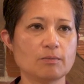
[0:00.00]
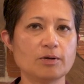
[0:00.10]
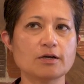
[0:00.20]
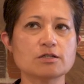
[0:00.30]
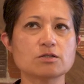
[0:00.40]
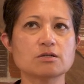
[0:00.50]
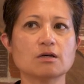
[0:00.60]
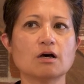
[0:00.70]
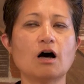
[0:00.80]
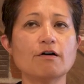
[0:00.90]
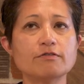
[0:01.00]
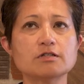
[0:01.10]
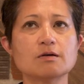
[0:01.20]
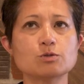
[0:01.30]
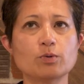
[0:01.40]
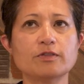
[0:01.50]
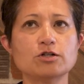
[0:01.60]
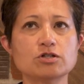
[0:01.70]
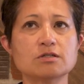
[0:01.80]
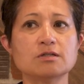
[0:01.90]
Because oftentimes what they
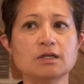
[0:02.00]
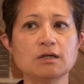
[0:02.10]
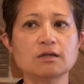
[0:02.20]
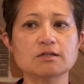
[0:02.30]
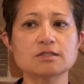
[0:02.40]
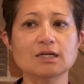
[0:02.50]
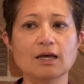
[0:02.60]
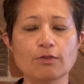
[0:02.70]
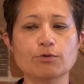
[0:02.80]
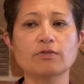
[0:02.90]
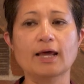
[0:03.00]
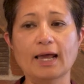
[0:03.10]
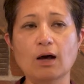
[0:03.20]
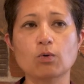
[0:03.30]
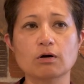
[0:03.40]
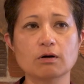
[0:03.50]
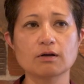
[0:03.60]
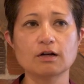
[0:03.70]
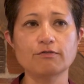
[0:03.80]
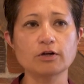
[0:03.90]
just need is to get through that hour.
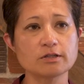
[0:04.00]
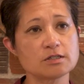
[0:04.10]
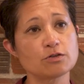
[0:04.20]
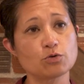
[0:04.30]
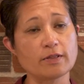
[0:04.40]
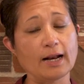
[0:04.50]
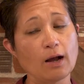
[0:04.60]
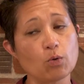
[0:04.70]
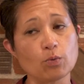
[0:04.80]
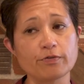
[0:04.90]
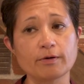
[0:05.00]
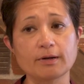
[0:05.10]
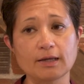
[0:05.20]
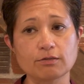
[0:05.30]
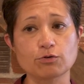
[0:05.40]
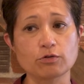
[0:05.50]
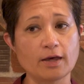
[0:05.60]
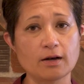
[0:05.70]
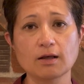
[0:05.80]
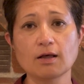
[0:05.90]
And if you can sit through that hour with them to get through
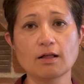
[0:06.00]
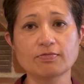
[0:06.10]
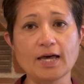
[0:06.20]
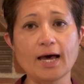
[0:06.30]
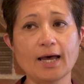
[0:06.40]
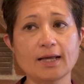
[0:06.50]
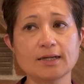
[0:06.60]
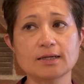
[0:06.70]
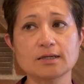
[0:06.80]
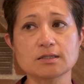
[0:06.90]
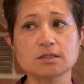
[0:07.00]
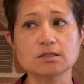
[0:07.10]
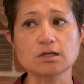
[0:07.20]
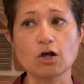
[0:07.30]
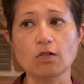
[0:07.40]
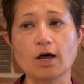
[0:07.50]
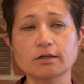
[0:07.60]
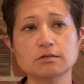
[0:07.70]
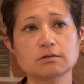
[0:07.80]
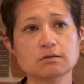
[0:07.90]
that, that is a
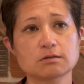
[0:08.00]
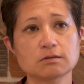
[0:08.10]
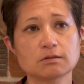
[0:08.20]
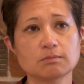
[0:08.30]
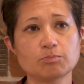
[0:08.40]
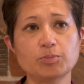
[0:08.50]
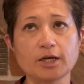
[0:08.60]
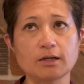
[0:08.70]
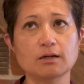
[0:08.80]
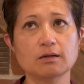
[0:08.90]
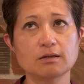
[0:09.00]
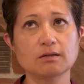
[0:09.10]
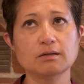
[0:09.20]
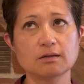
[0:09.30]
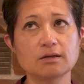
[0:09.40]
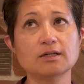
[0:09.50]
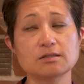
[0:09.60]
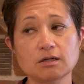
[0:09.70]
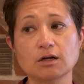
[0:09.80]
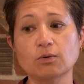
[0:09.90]
lot. But
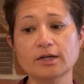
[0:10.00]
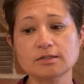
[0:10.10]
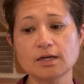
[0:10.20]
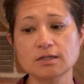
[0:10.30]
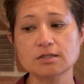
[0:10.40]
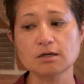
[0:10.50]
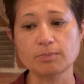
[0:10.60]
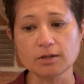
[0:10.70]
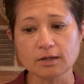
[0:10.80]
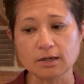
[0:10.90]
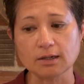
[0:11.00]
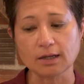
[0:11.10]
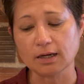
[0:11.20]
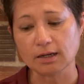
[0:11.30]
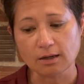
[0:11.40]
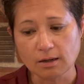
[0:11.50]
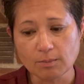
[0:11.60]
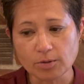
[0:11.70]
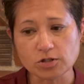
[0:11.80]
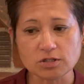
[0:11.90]
it takes the ability to like
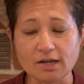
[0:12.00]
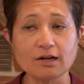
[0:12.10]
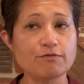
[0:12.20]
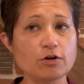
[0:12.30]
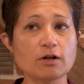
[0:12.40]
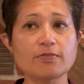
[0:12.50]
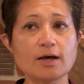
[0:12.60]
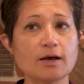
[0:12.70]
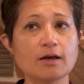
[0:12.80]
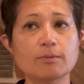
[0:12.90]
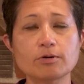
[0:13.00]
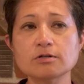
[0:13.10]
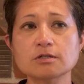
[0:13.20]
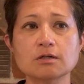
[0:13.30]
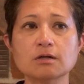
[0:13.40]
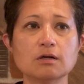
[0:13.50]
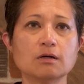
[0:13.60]
put your, and if you're not that kind of person,